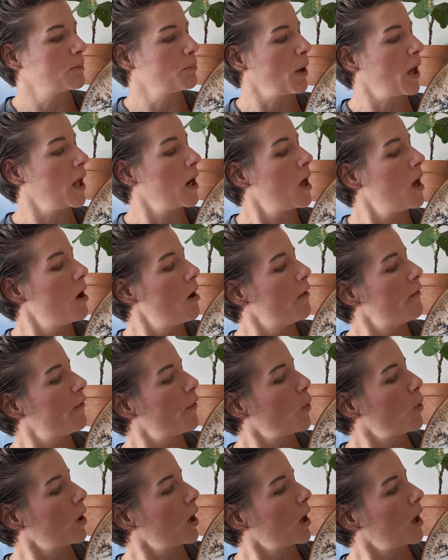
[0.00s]
But
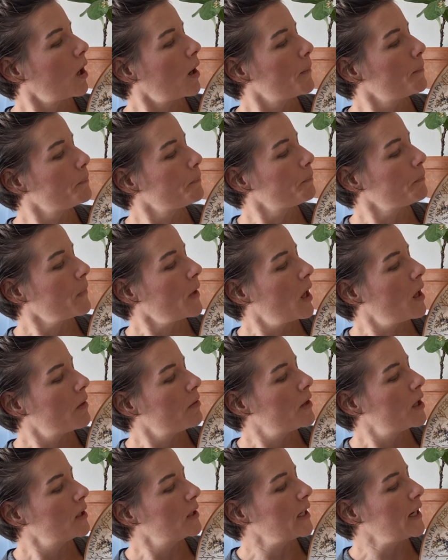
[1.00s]
for
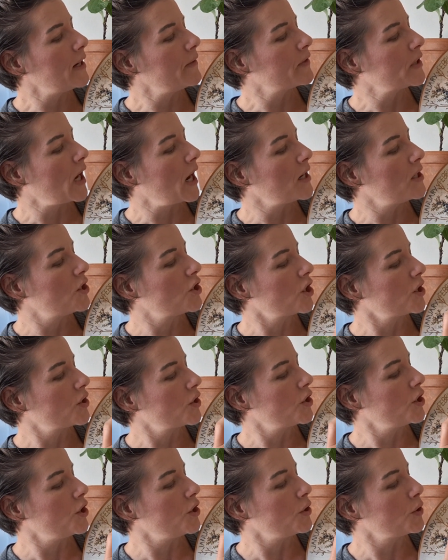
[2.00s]
the leaves I
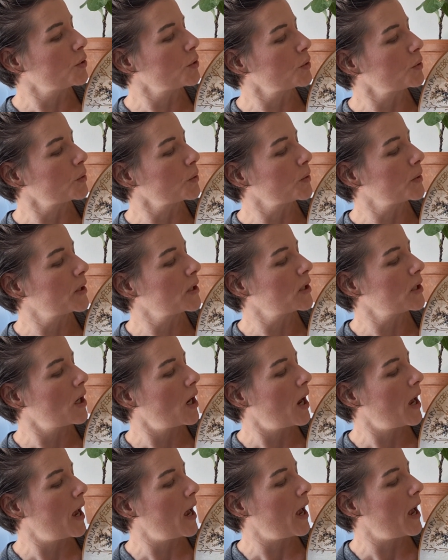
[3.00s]
just used
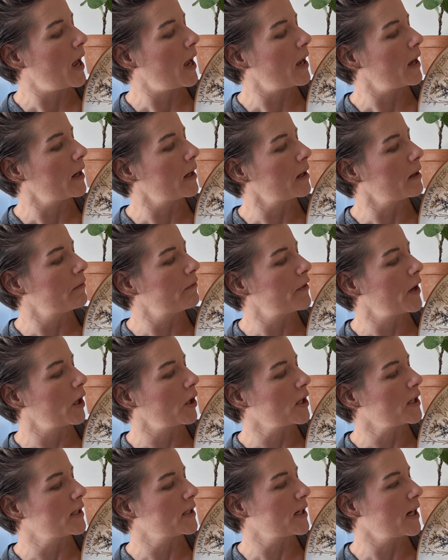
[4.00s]
a
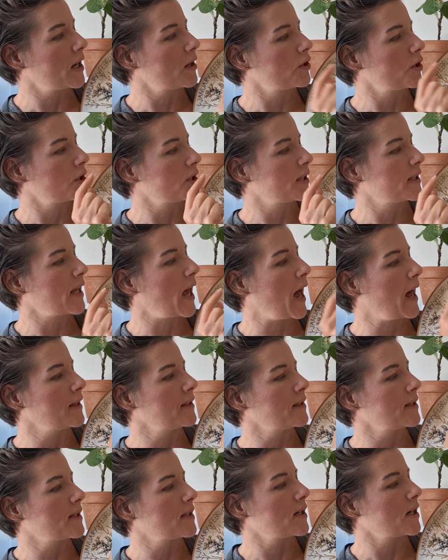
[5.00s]
very standard
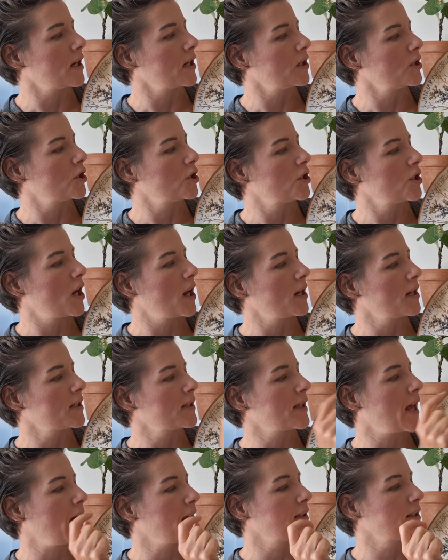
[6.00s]
satin stitch and a
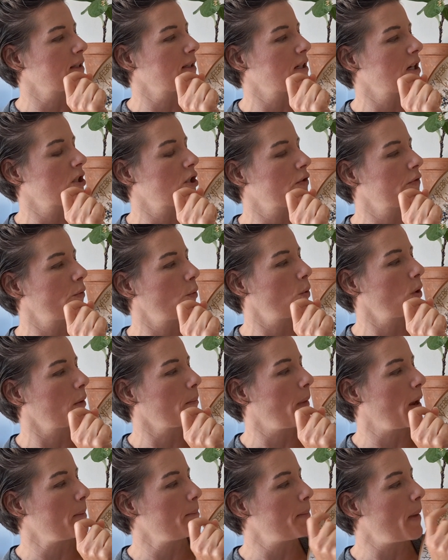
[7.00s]
satin stitch for
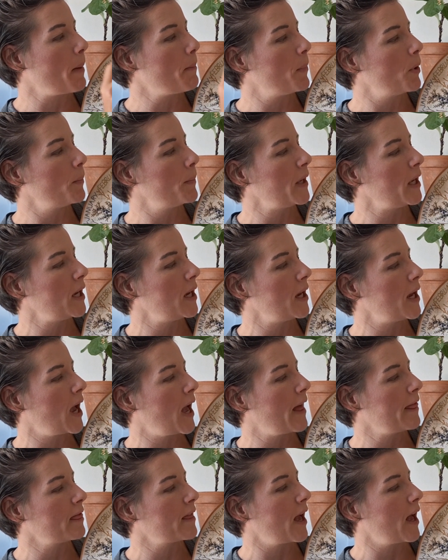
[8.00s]
my bumblebee,
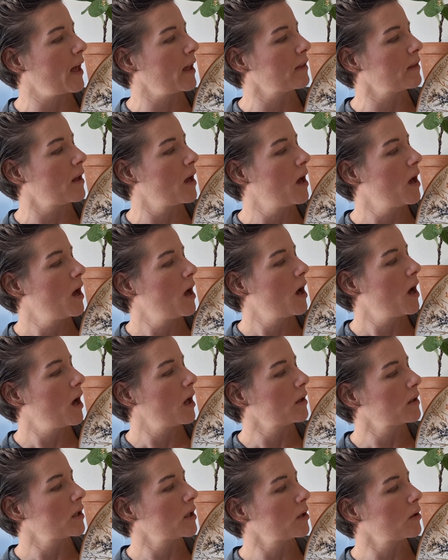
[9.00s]
and then a
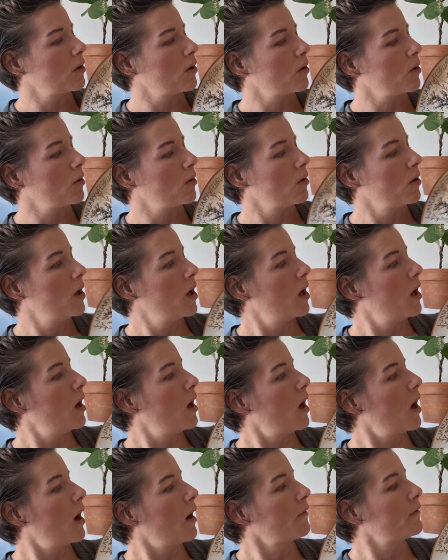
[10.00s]
little
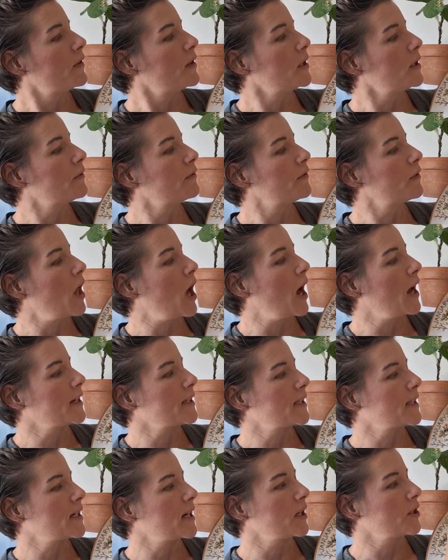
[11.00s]
of the fly
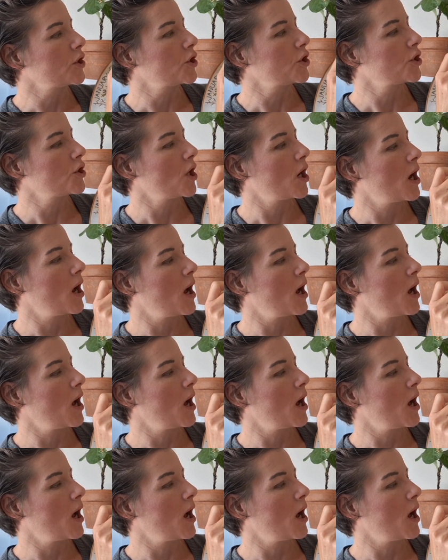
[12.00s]
stitch